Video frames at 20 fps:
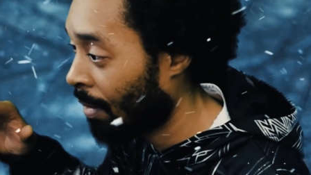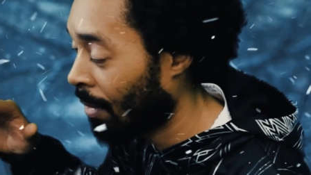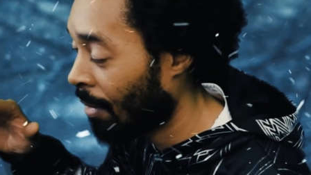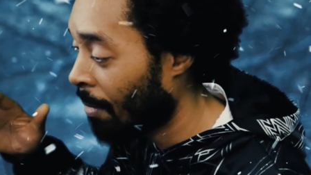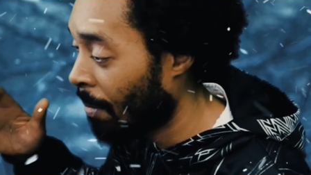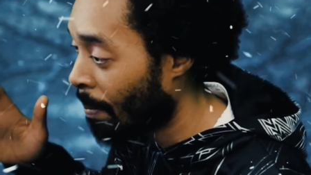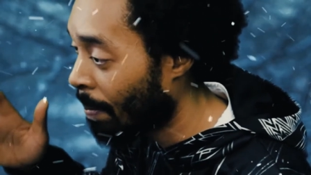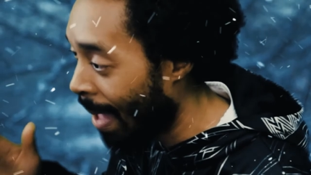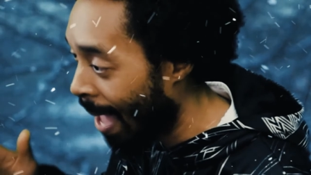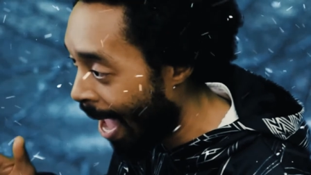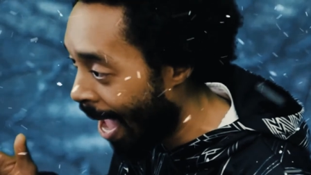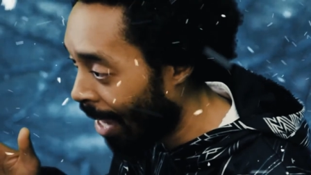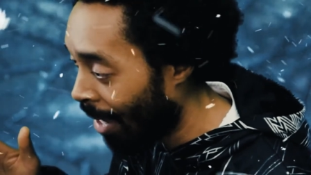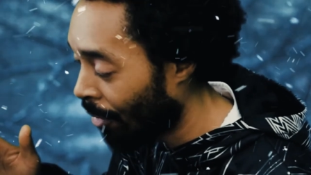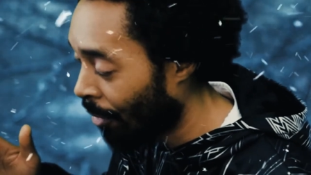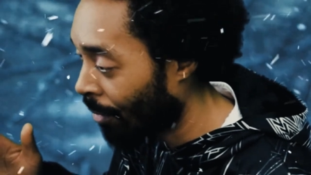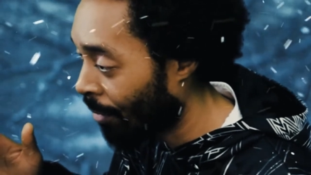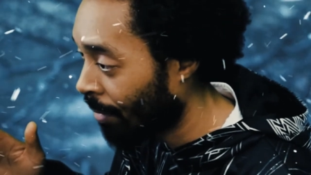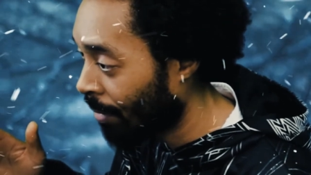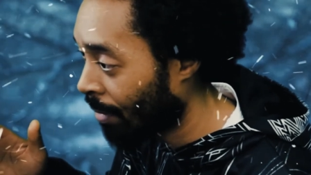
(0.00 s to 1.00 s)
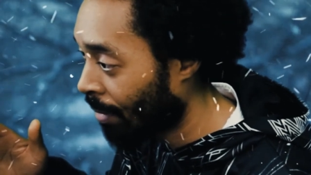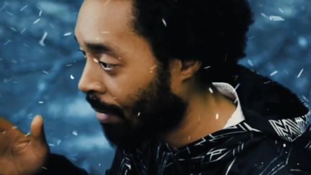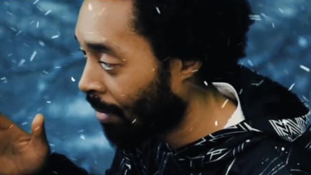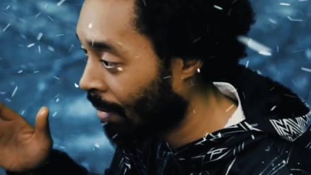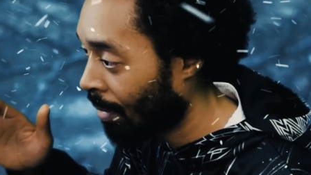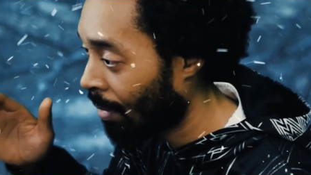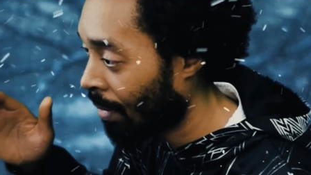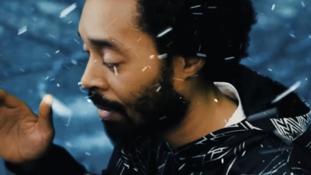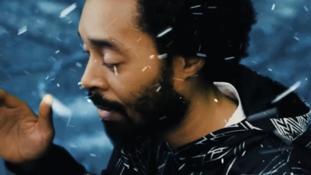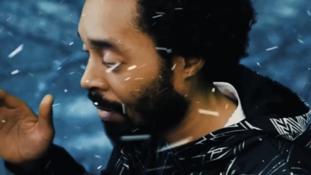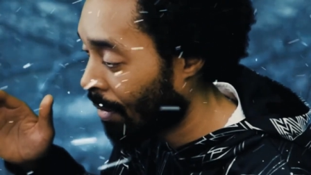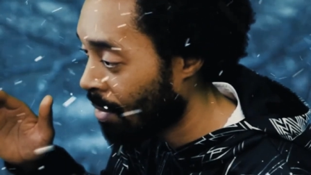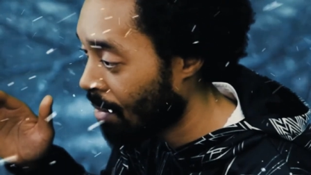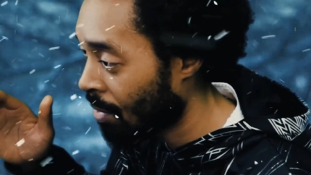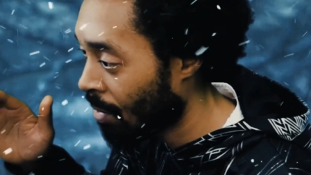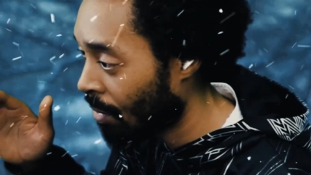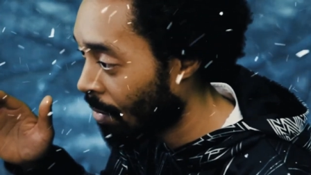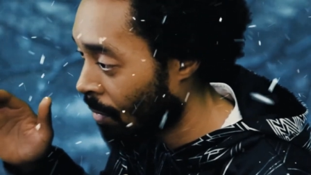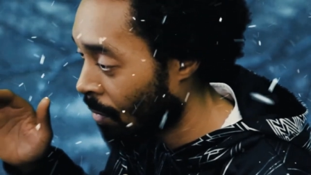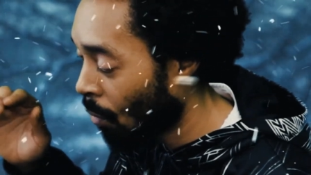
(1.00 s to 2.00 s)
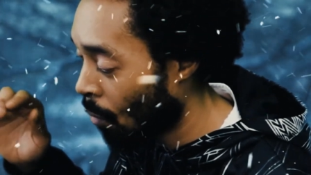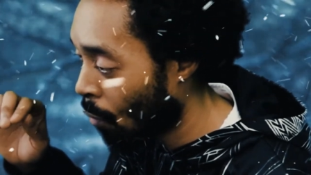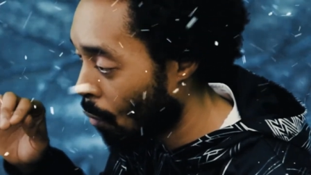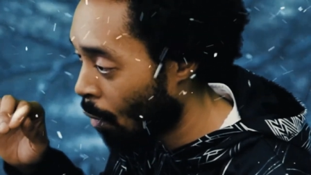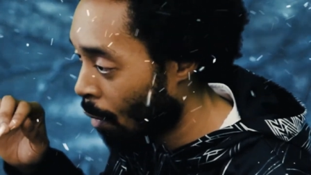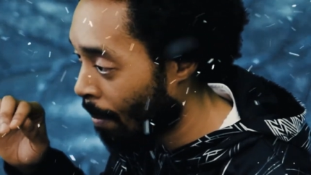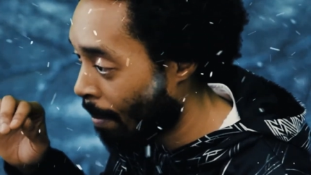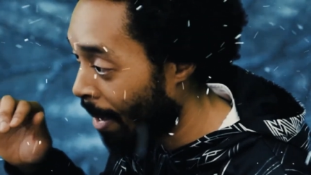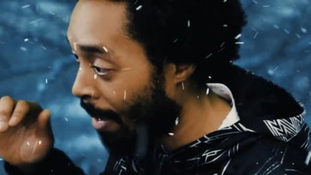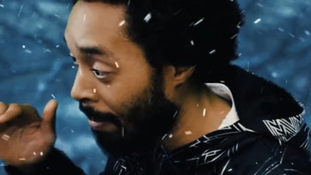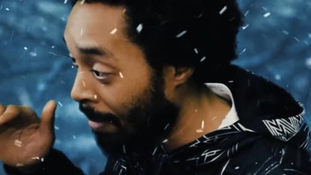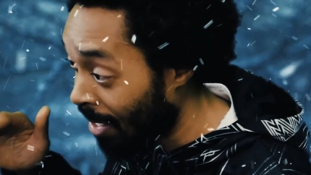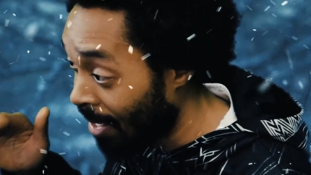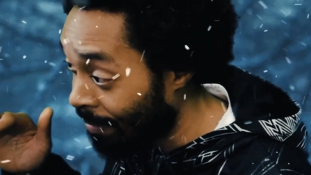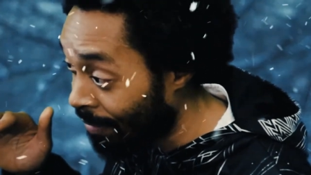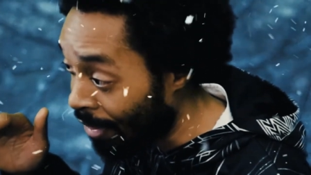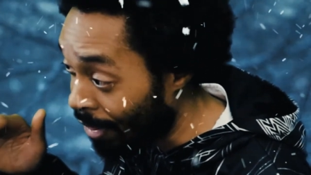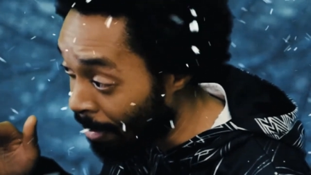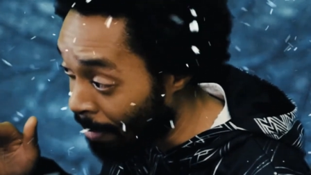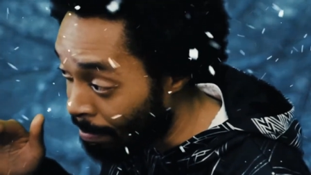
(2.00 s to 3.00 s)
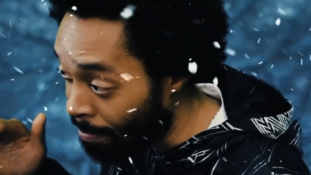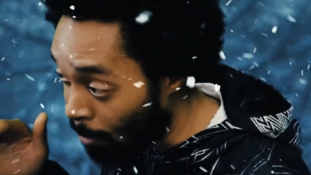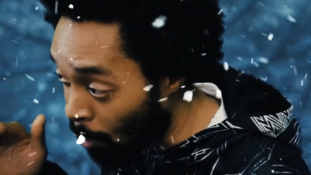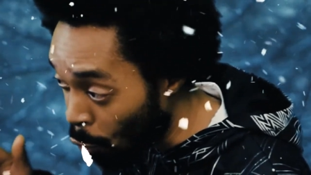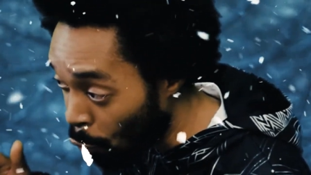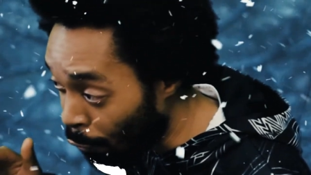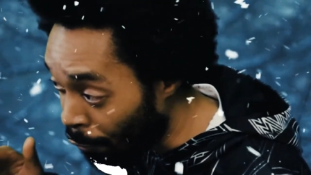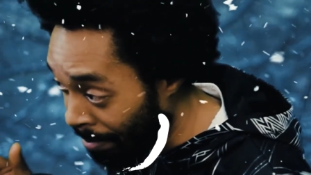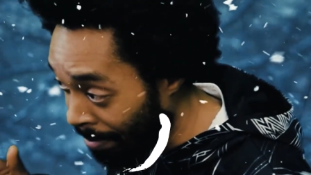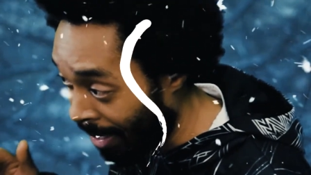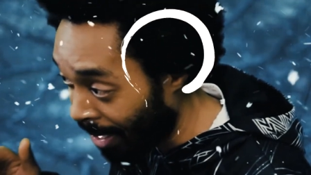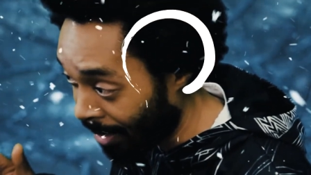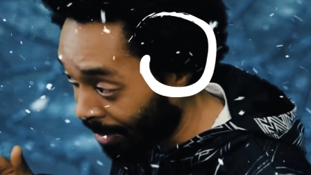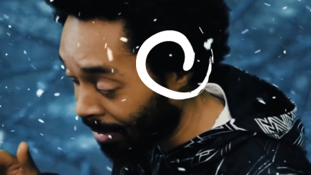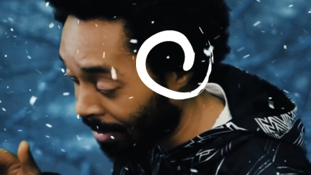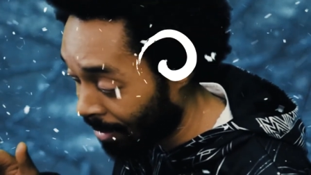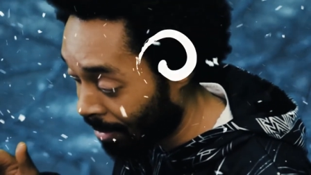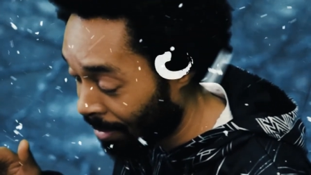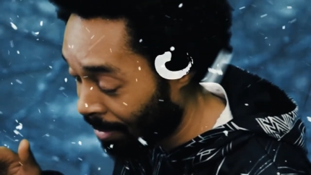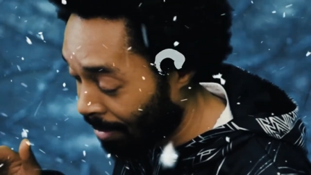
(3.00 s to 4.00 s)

the pattern or maybe even the movement